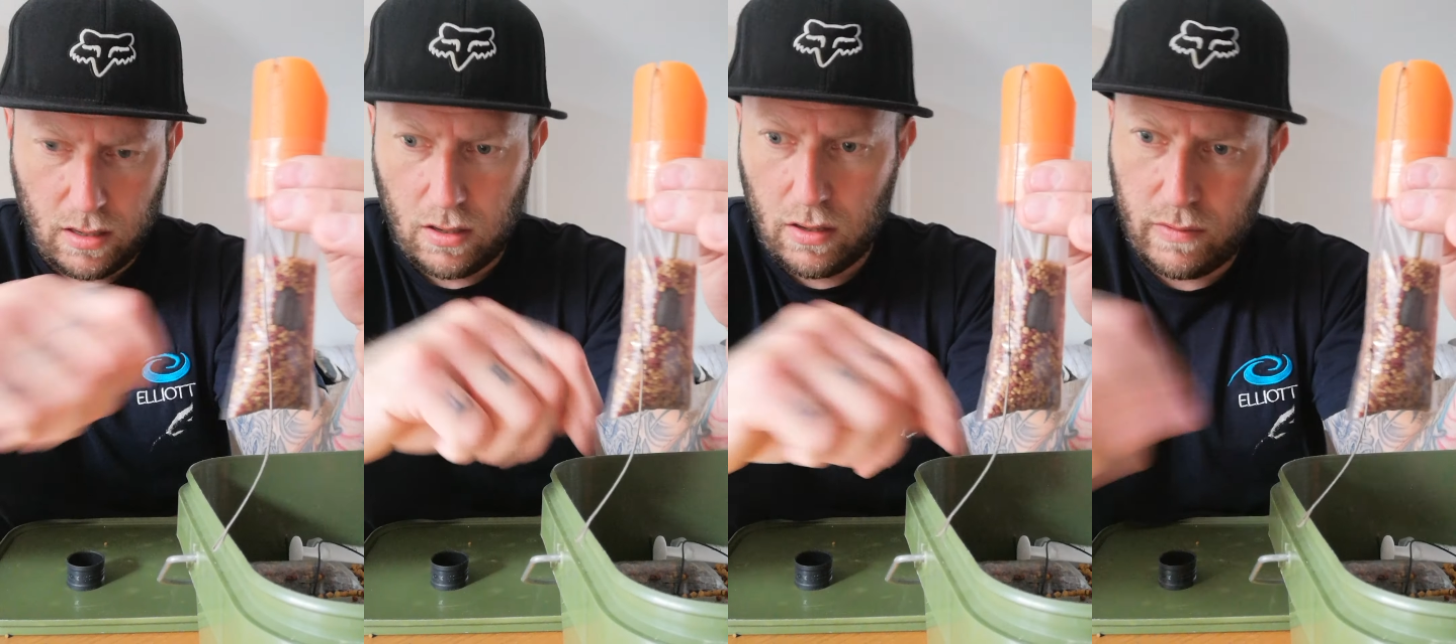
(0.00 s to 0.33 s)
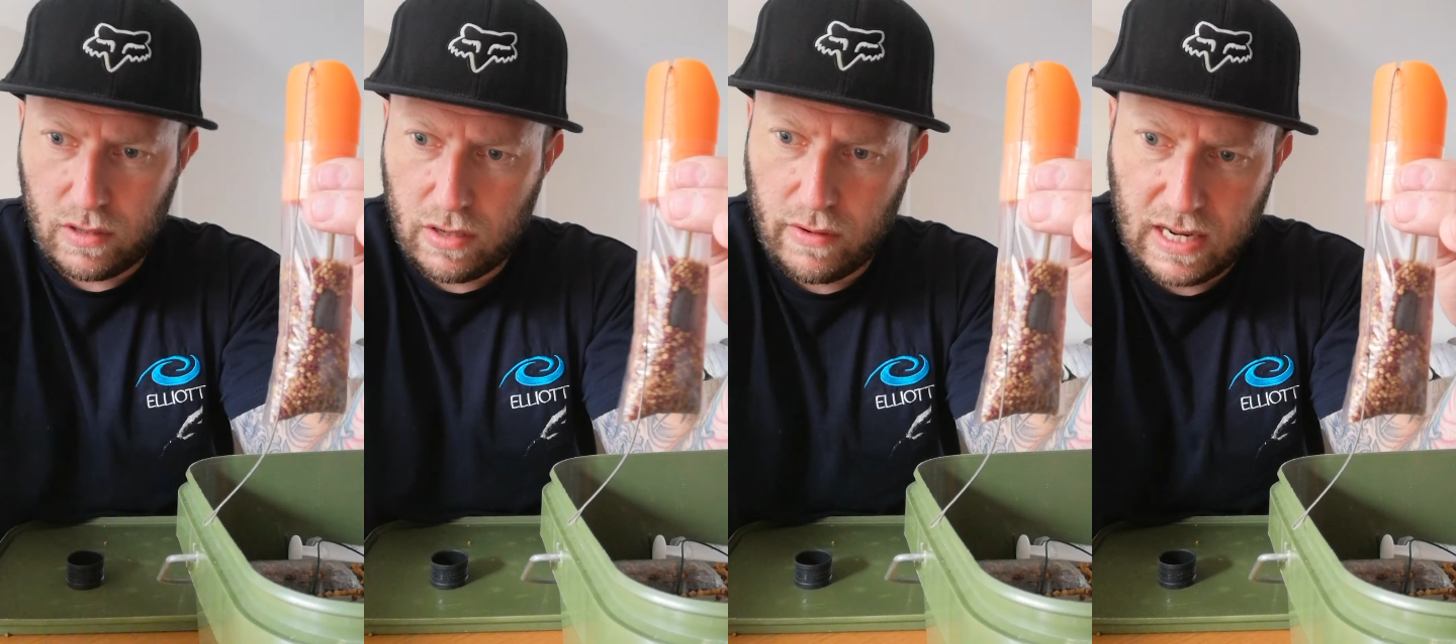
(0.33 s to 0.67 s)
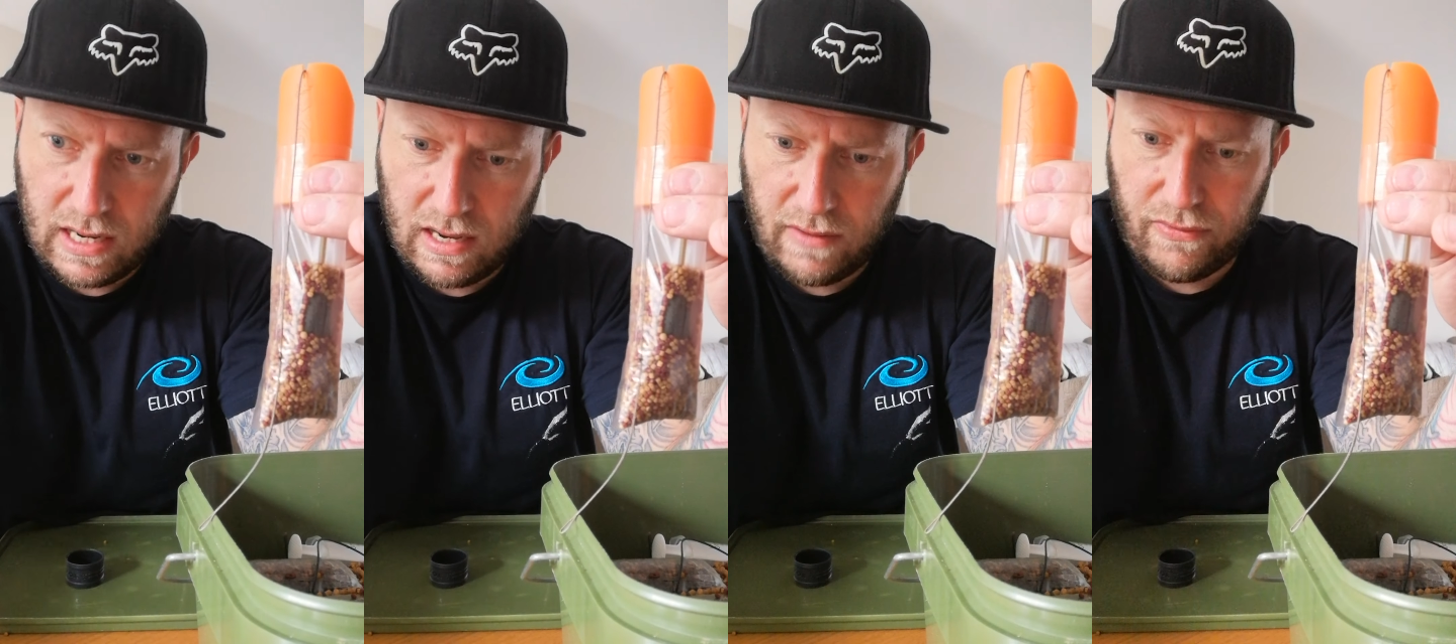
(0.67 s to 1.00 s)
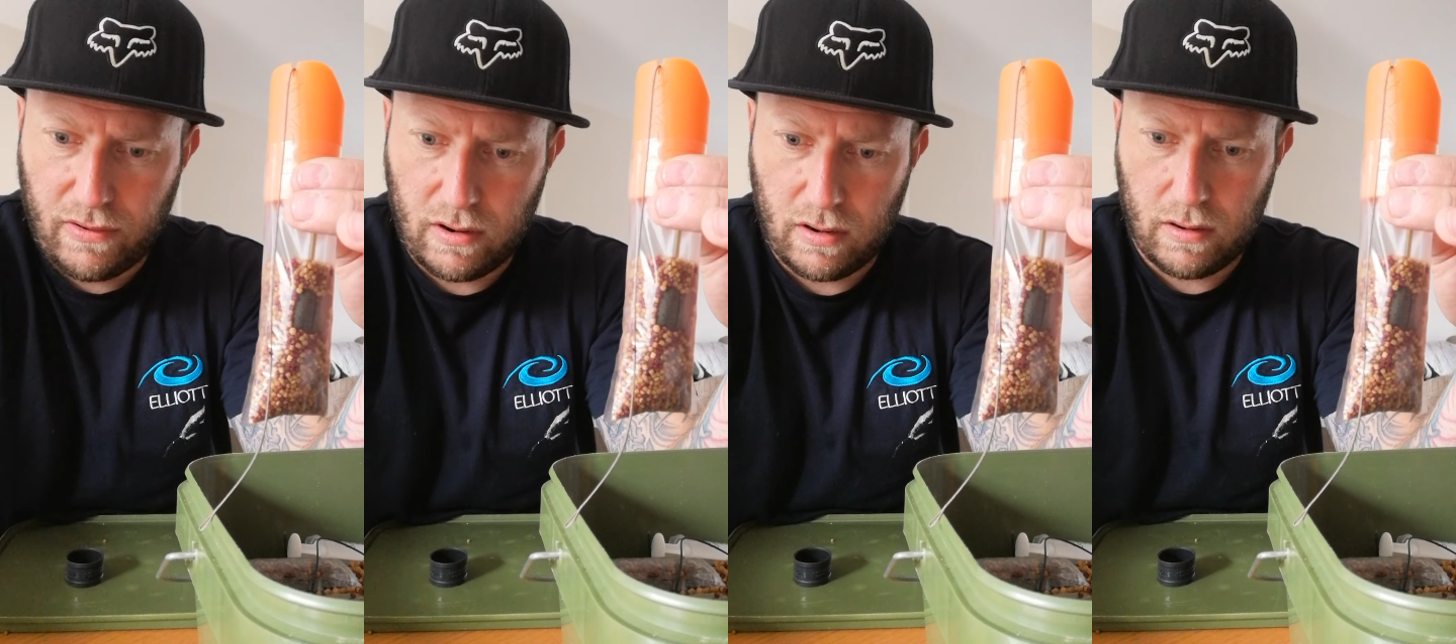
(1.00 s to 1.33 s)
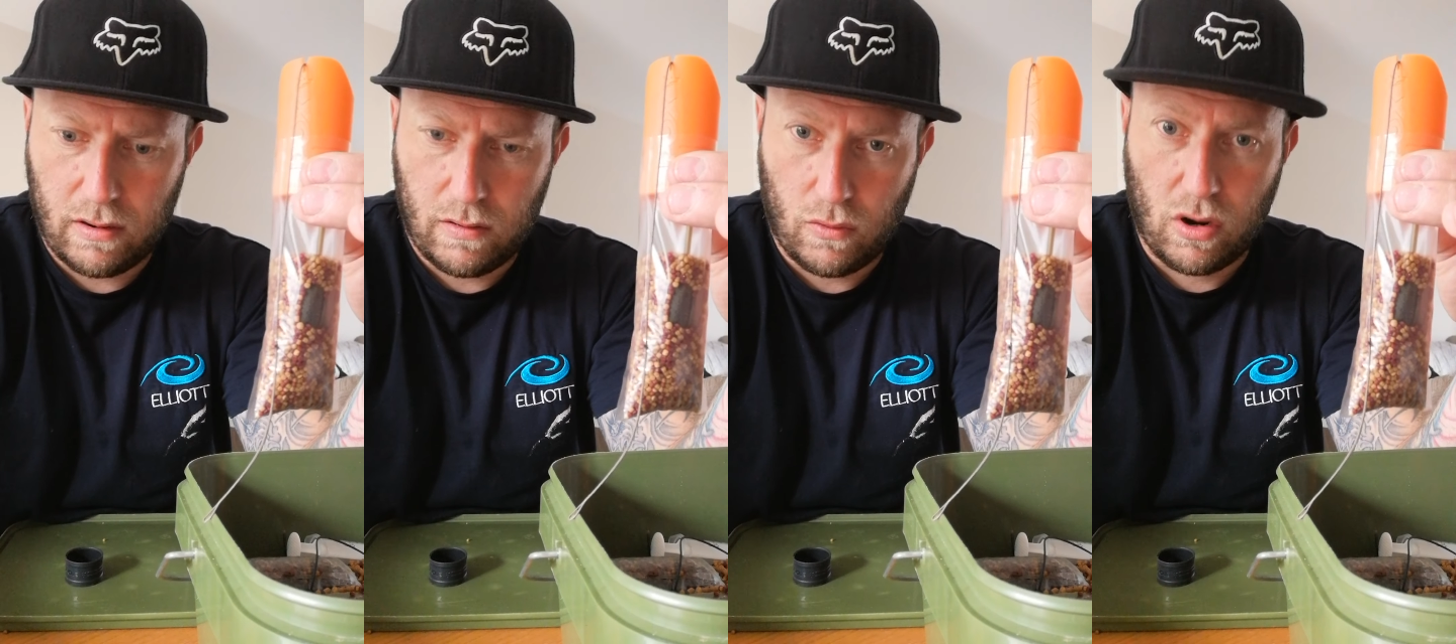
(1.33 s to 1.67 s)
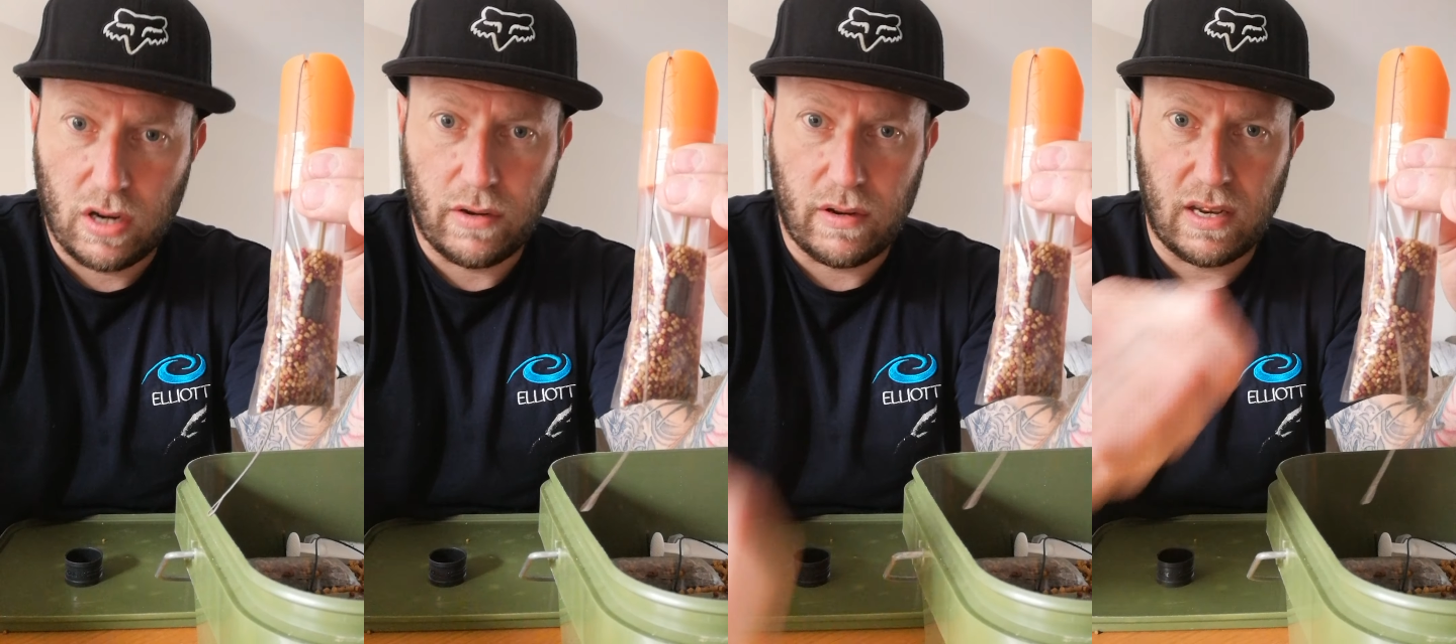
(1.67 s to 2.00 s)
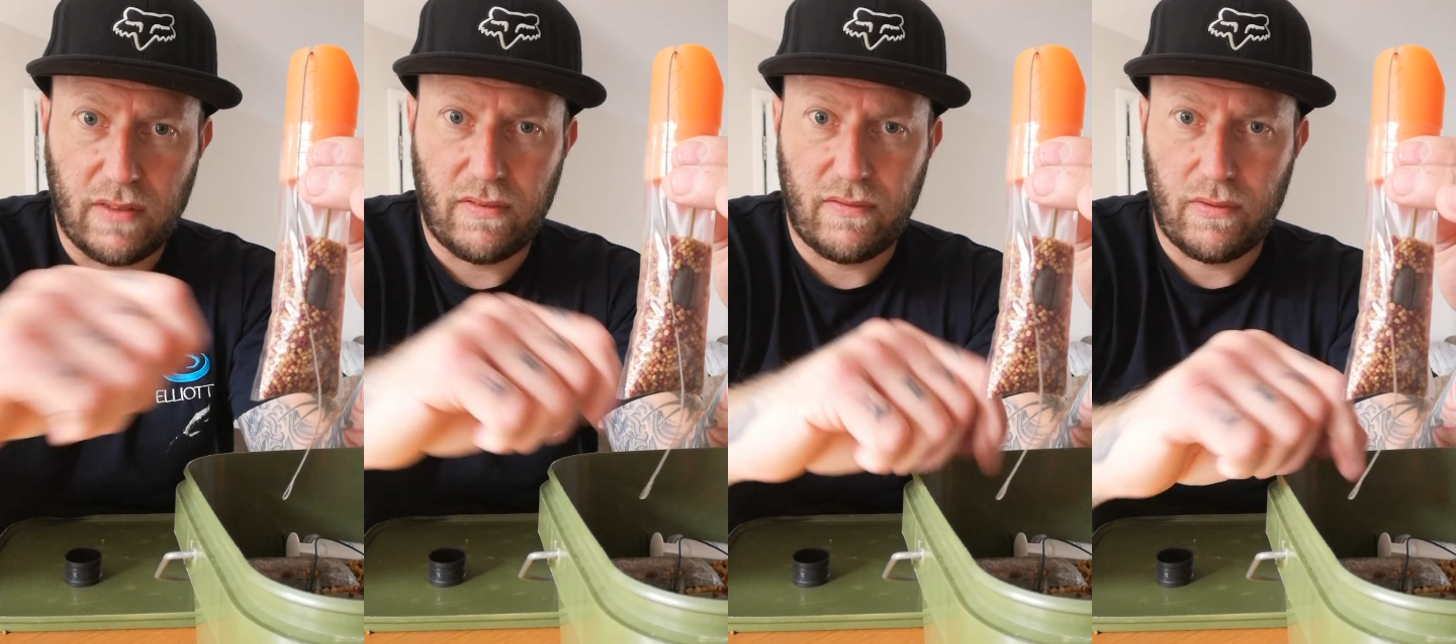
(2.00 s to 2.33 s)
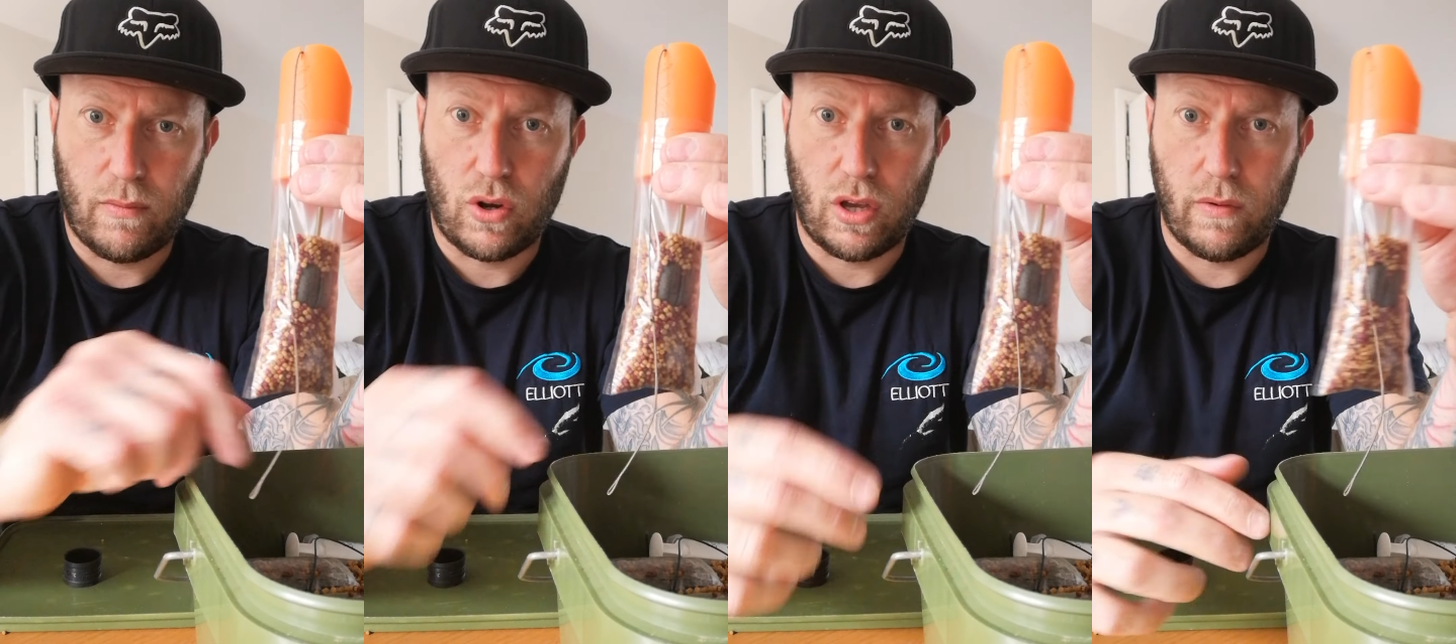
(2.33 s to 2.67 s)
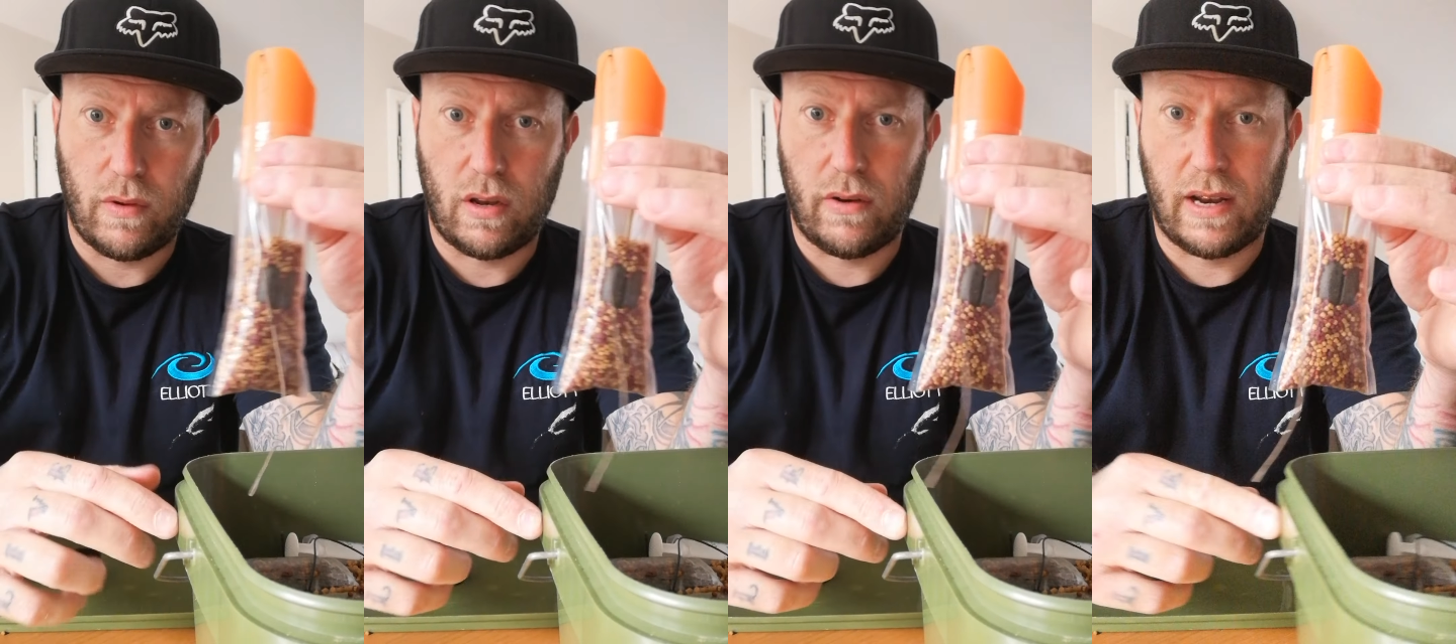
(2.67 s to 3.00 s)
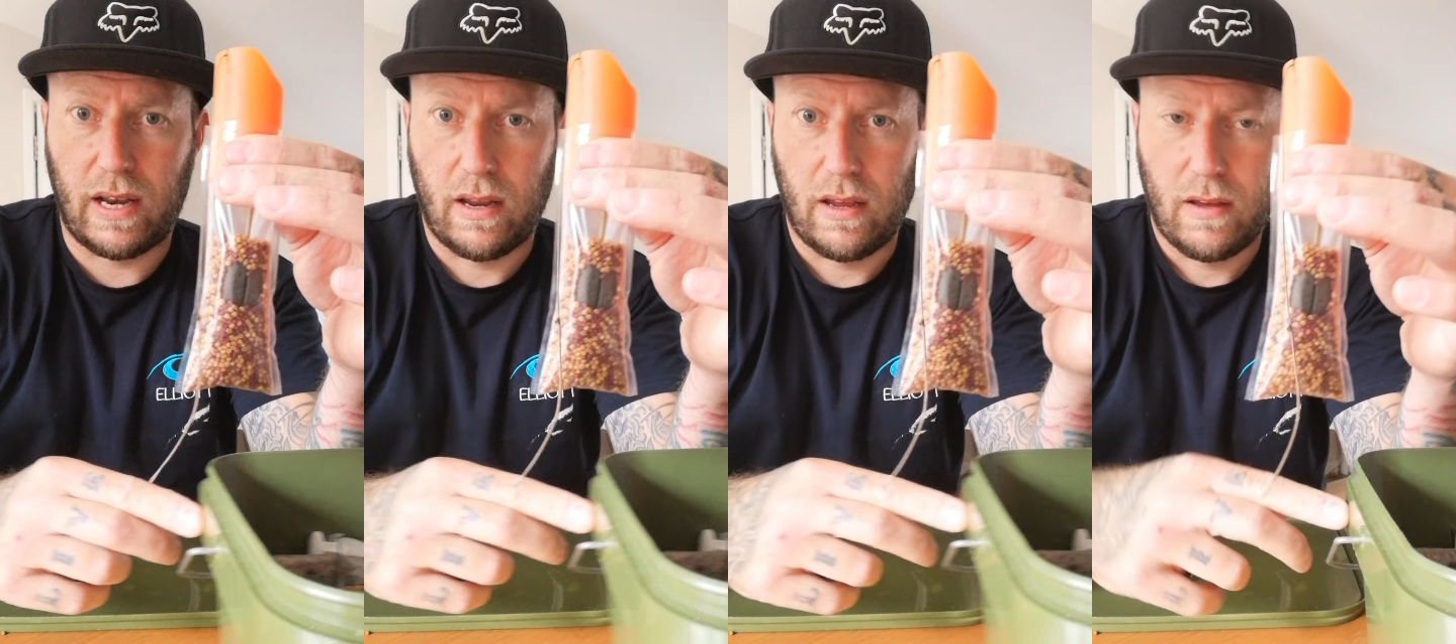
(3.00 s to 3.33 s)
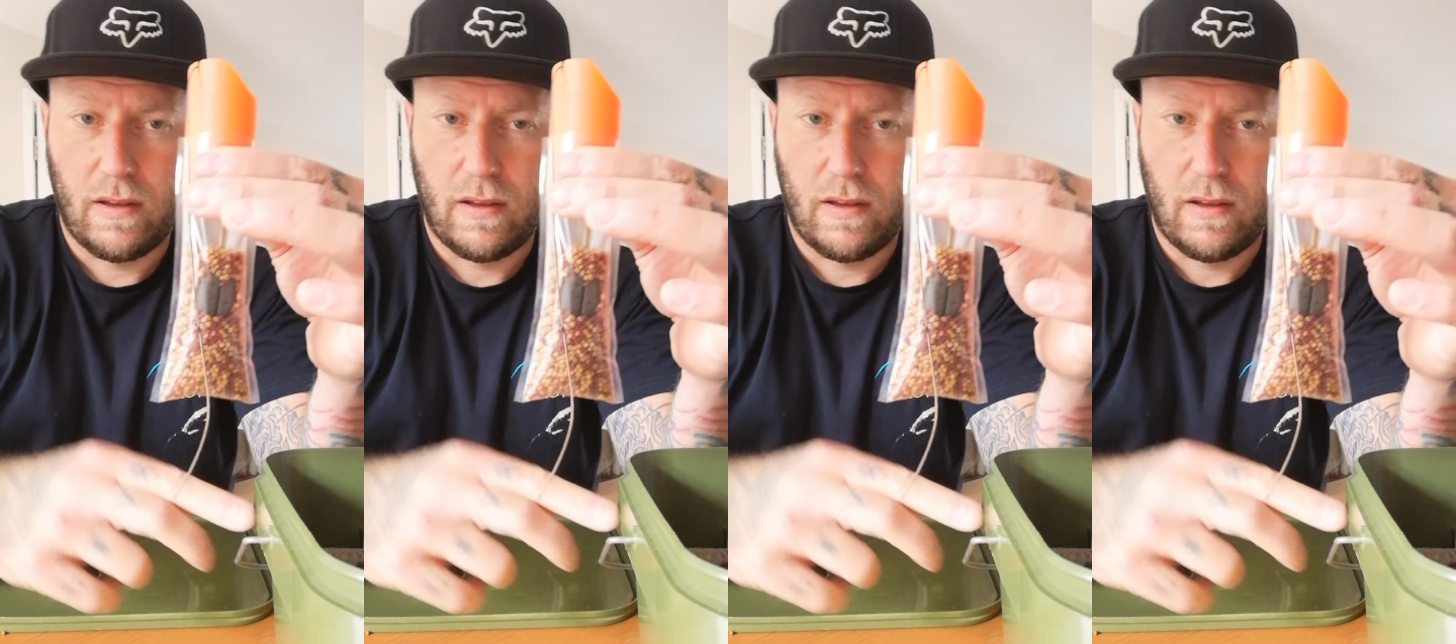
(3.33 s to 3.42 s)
I was doing it different, or I do it different from what you were doing.